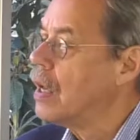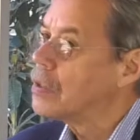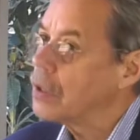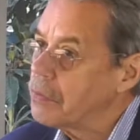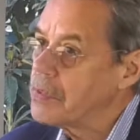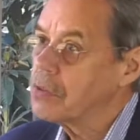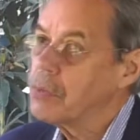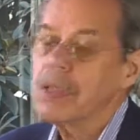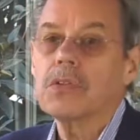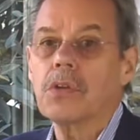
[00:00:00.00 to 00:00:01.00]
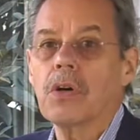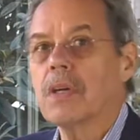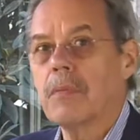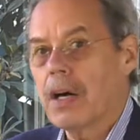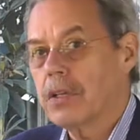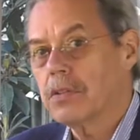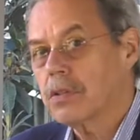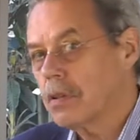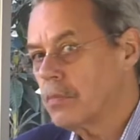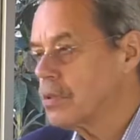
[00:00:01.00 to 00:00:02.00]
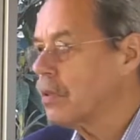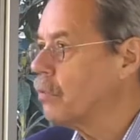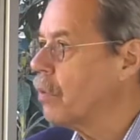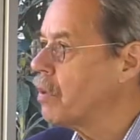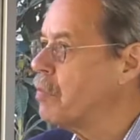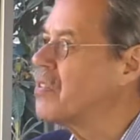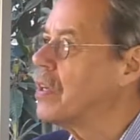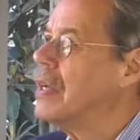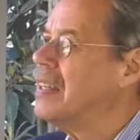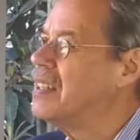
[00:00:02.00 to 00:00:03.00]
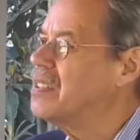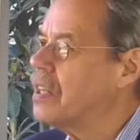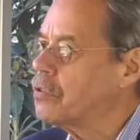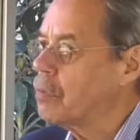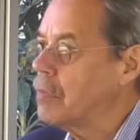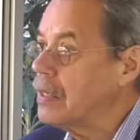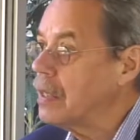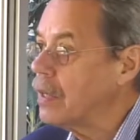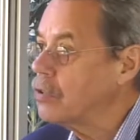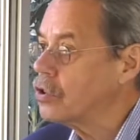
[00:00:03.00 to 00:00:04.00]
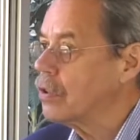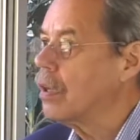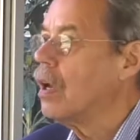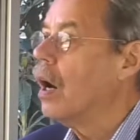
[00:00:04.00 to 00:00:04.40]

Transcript: So, this we could talk about in terms of what would be the disintermediation